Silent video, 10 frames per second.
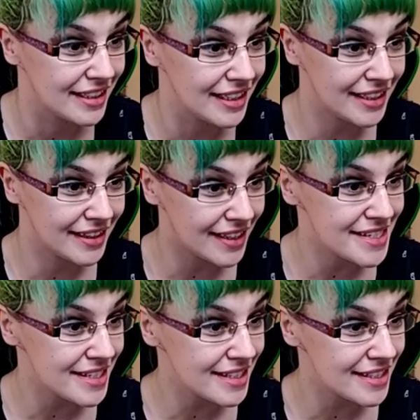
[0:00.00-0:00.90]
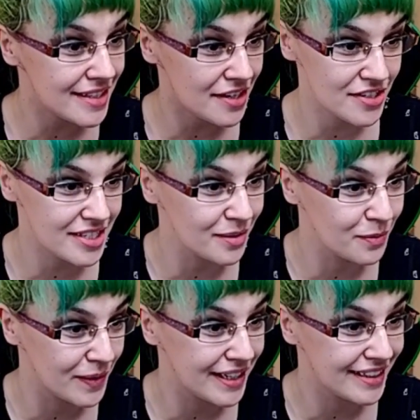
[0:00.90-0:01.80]
It doesn't. That's just the
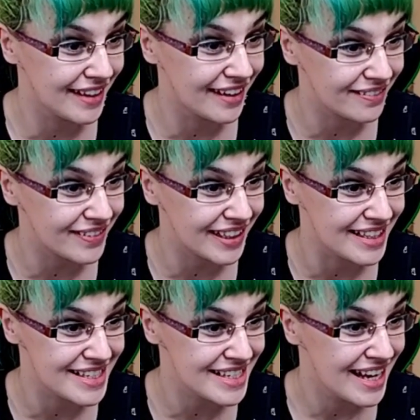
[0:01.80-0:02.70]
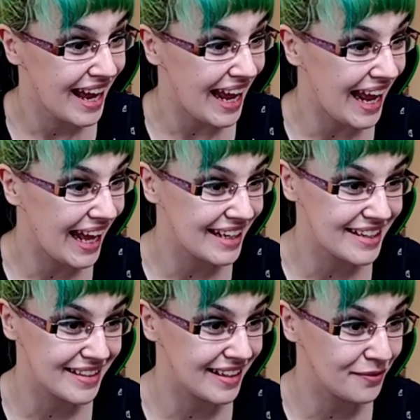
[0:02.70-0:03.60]
way life is,
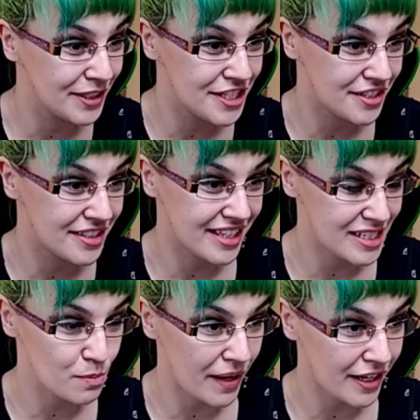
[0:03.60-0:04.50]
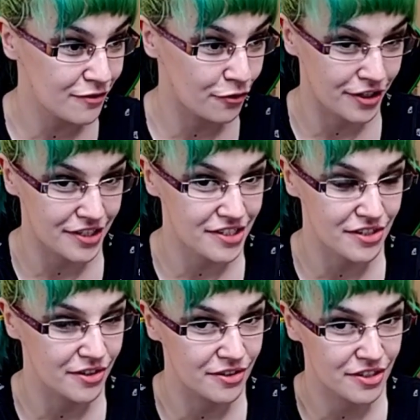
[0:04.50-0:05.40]
and we shouldn't expect for it
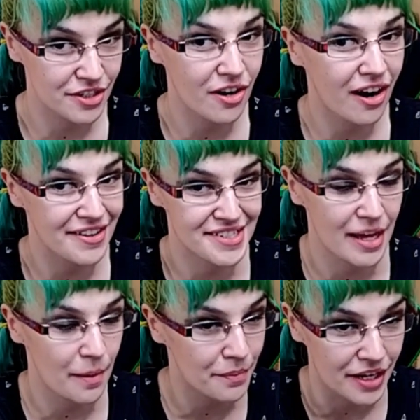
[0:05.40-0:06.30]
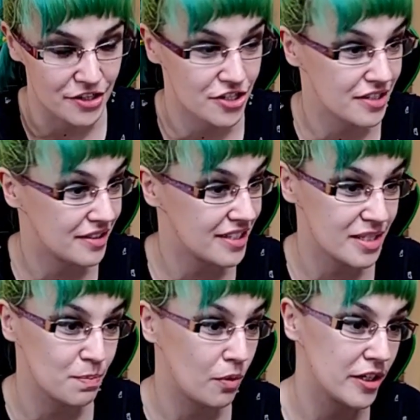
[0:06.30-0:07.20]
to cost that much. This
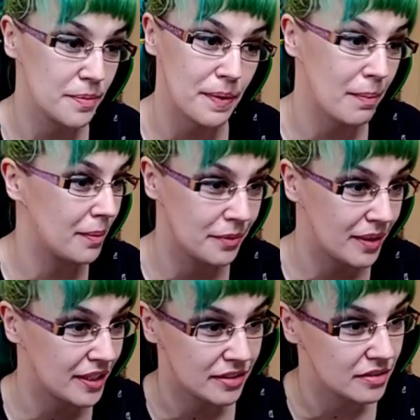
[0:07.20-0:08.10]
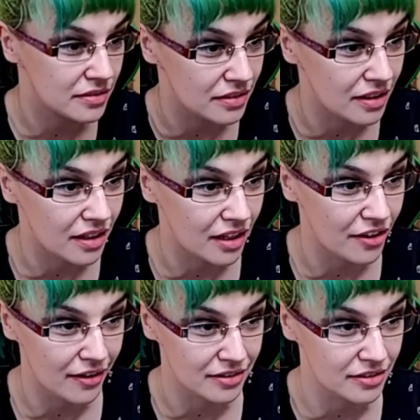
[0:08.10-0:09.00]
point probably went a
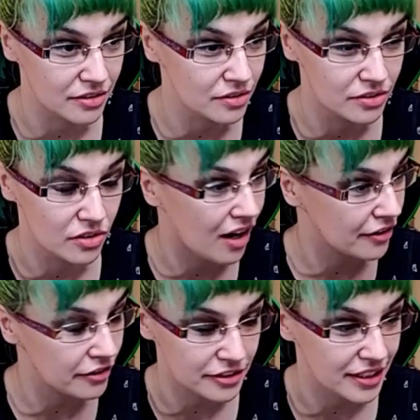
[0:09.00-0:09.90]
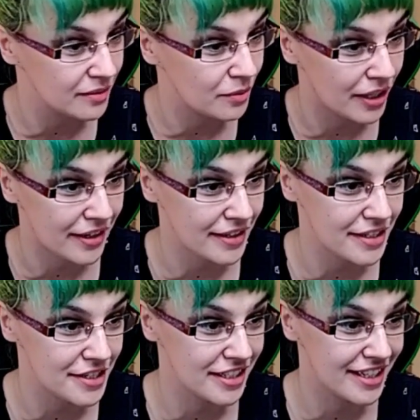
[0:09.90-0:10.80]
lot longer than what I
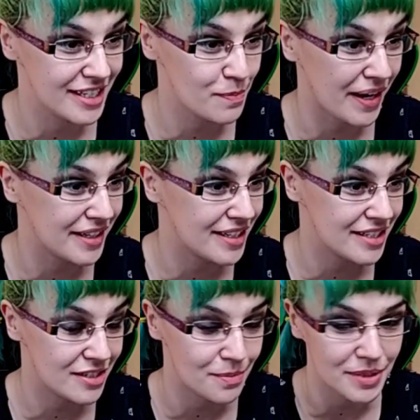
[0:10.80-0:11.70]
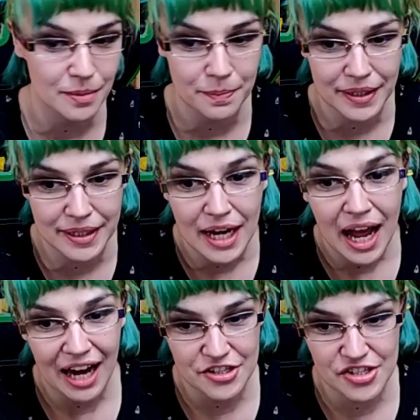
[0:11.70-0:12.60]
initially expected it to be. But
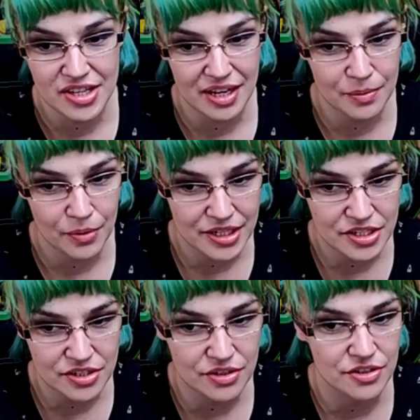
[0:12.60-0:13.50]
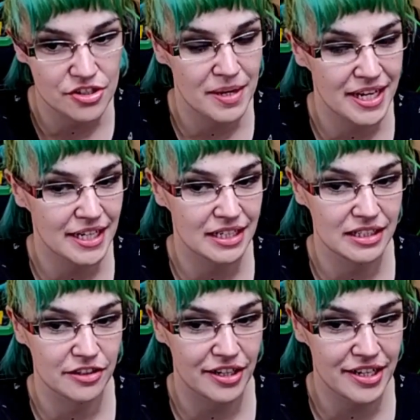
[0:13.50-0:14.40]
I just kind of wanted to make it
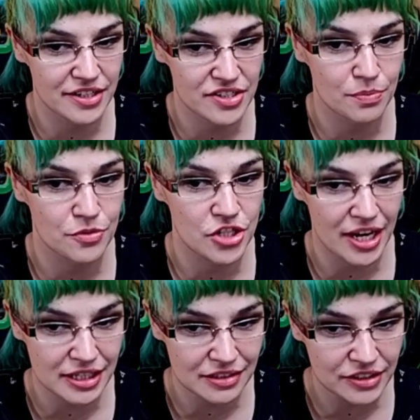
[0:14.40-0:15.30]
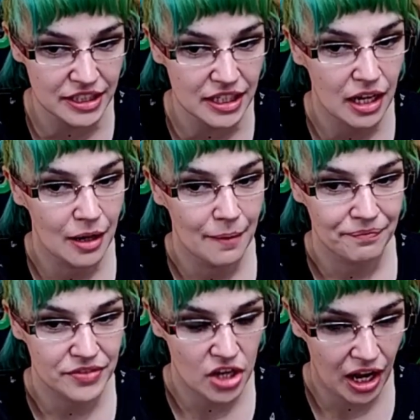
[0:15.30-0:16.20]
clear. It is objectively
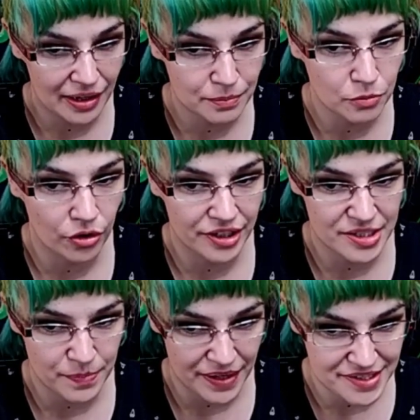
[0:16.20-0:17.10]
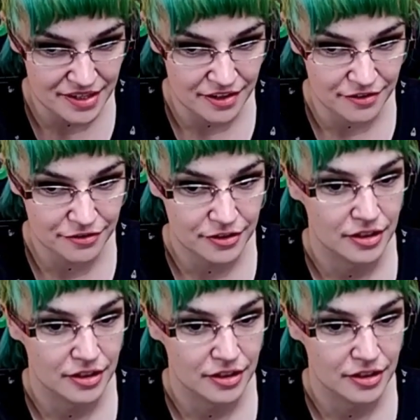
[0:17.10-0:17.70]
not more expensive.